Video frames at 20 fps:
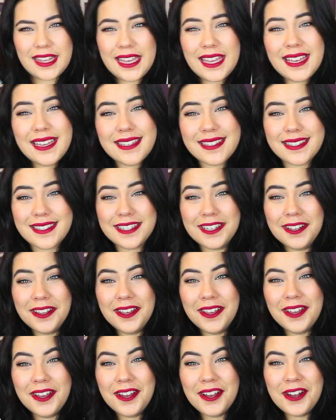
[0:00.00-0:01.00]
These
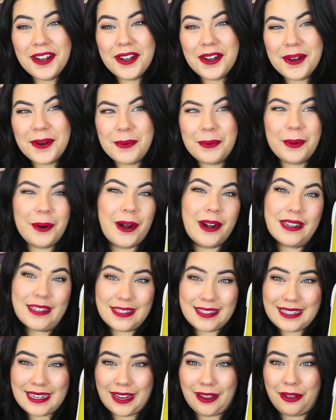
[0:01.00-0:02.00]
were on
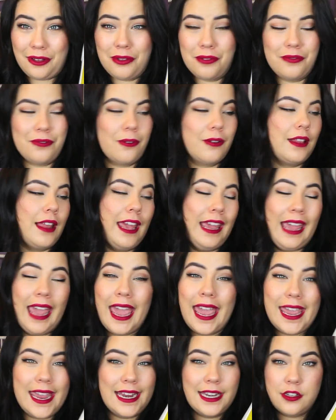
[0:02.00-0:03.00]
sale for like
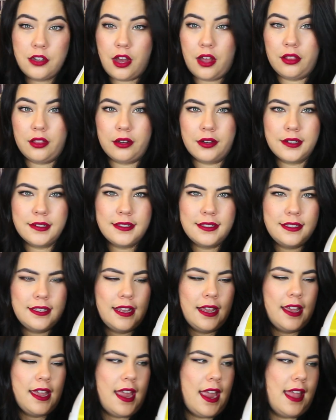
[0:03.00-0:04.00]
$8
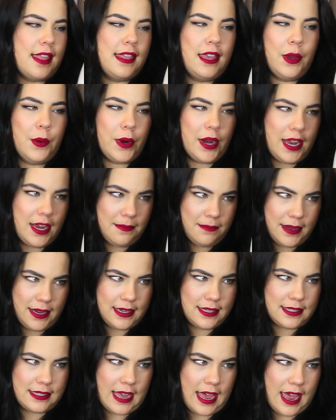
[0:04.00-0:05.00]
and they were in
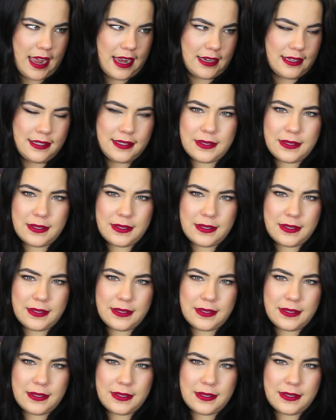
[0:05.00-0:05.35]
my size.